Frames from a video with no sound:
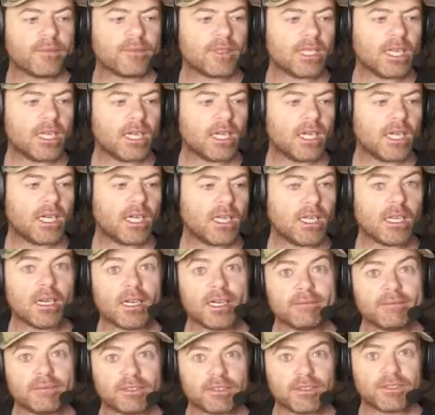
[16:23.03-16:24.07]

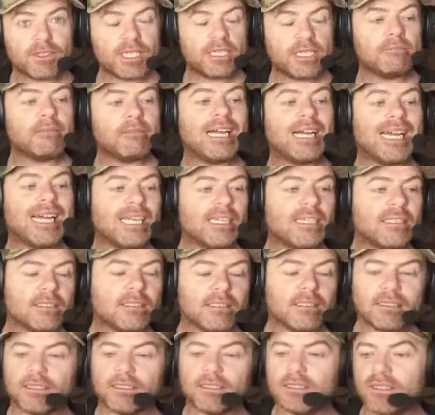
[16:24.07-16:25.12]
live stream
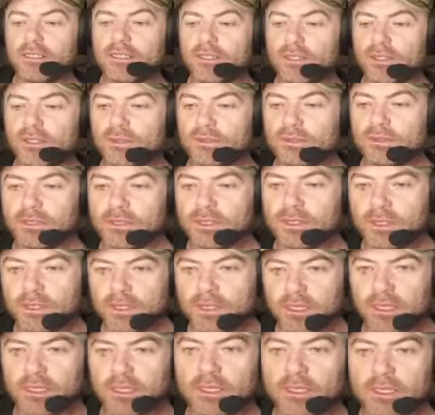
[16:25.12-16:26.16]
and to use
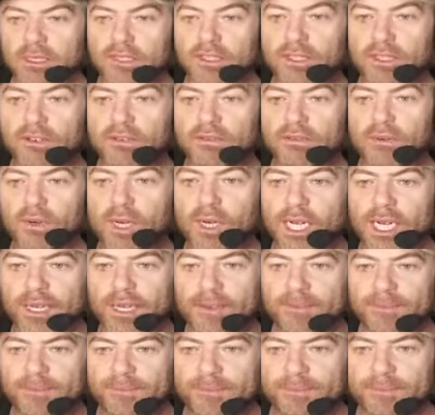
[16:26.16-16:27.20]
the software,
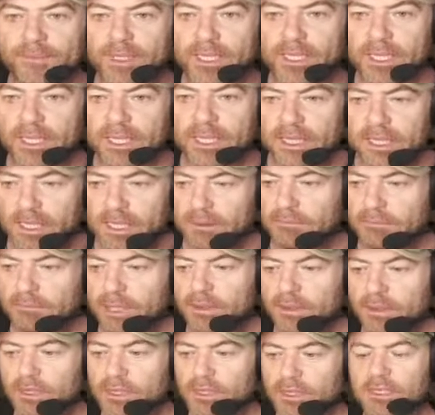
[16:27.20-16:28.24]
the
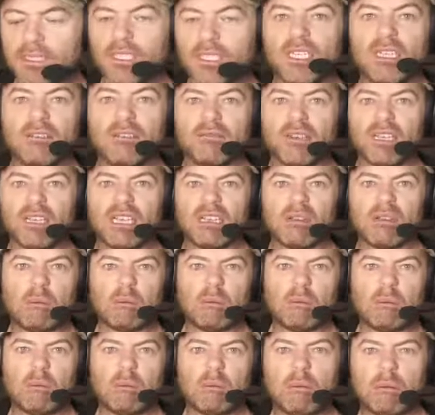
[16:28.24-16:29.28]
computer's kind of like,
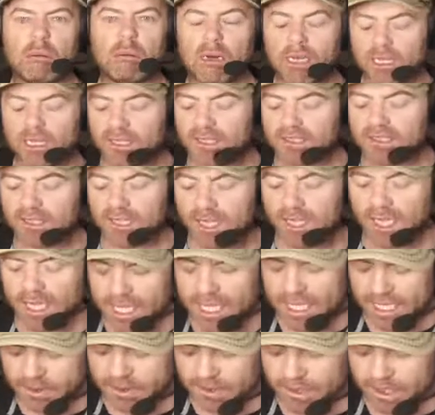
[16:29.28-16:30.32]
it doesn't
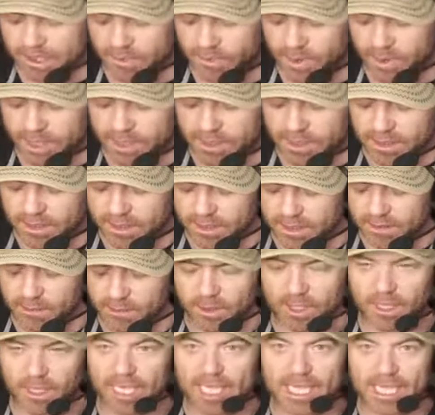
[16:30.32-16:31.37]
like it. So when
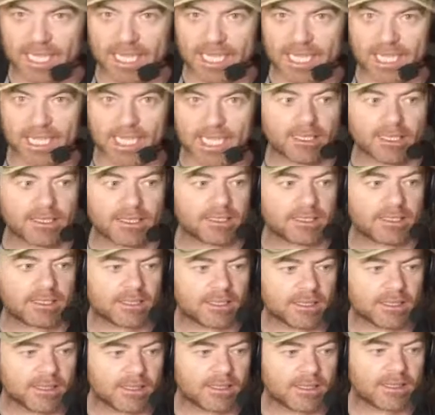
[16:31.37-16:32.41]
I hit this,
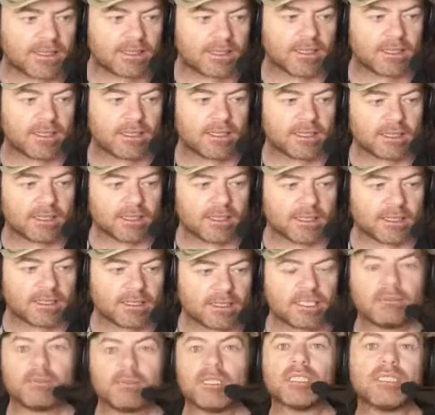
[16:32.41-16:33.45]

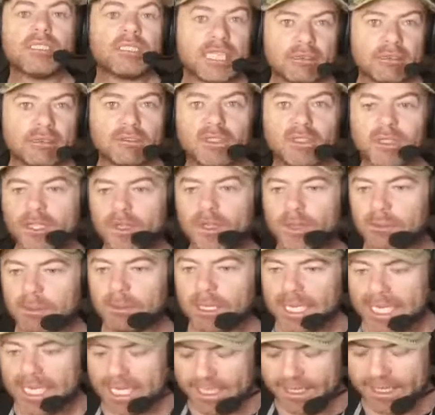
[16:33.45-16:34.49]
some of the sounds are a little
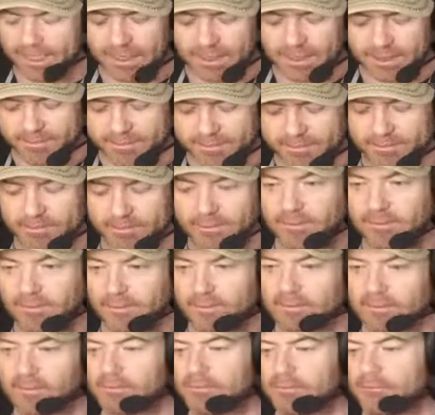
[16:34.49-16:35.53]
bit late.
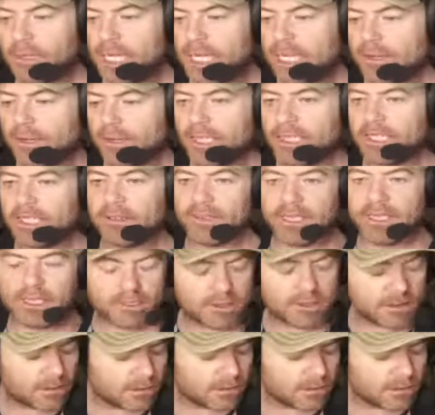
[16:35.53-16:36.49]
But anyway, let's have a listen.